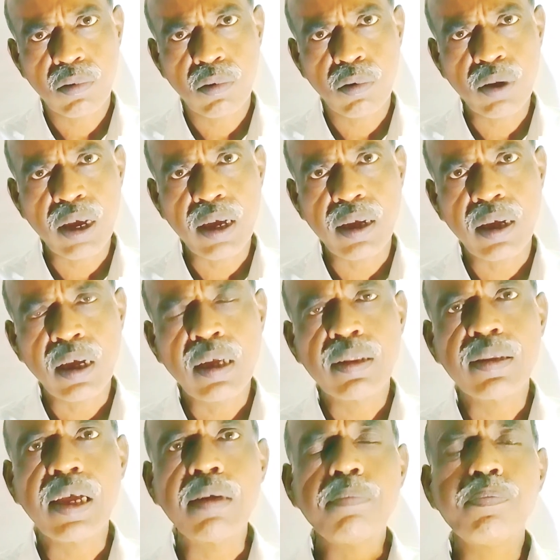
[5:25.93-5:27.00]
Okay,
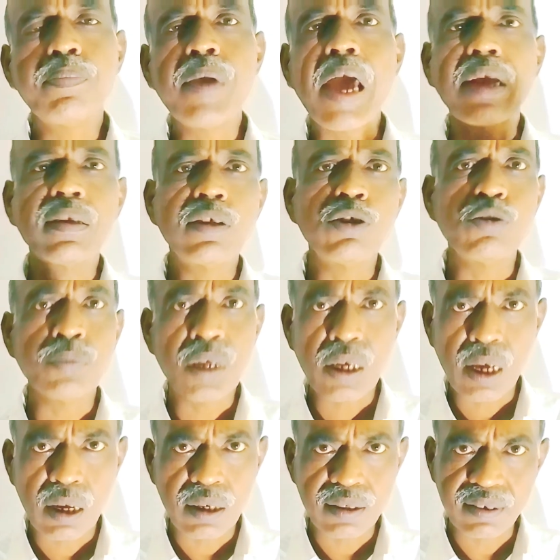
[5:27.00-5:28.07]
then
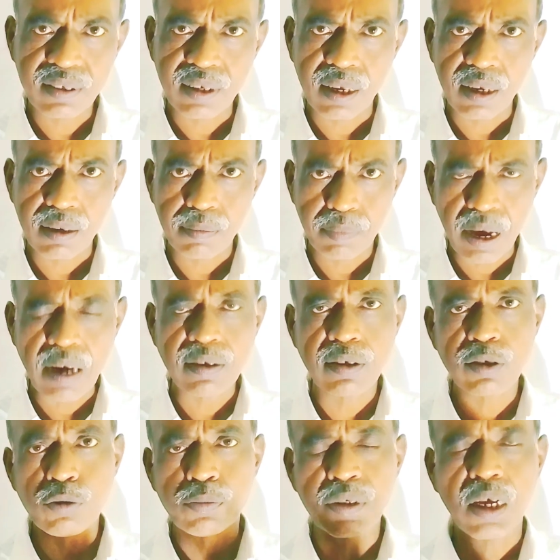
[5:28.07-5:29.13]
bacteremia is there.
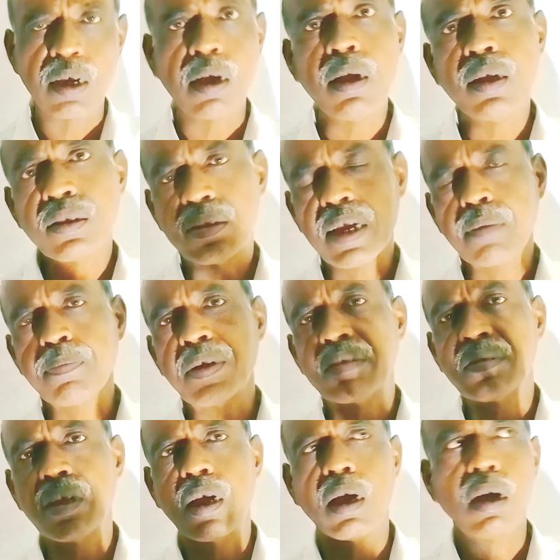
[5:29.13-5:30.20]
Bacteremia, that
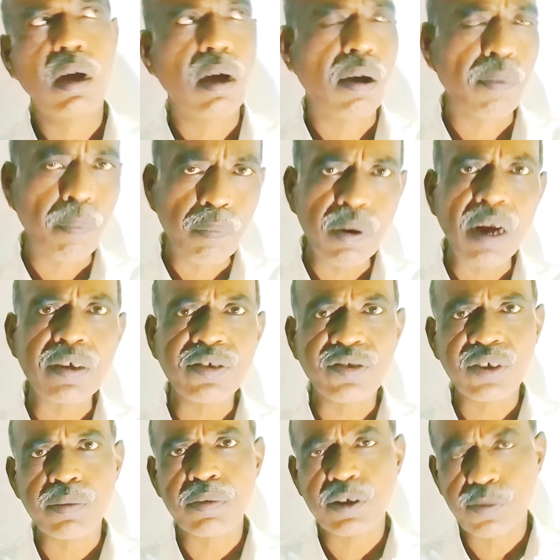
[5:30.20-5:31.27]
means
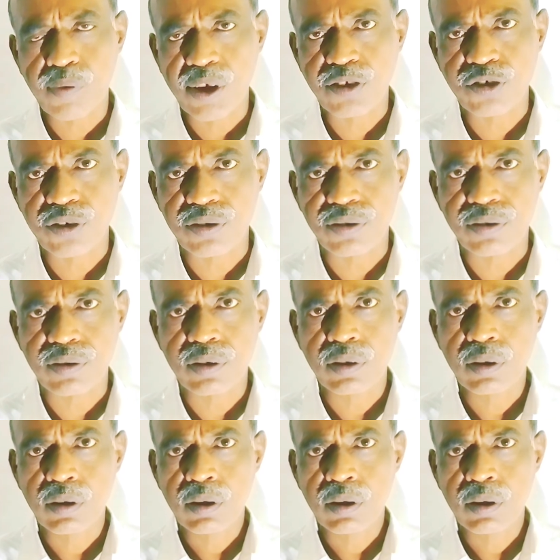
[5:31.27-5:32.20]
bloodstream infections.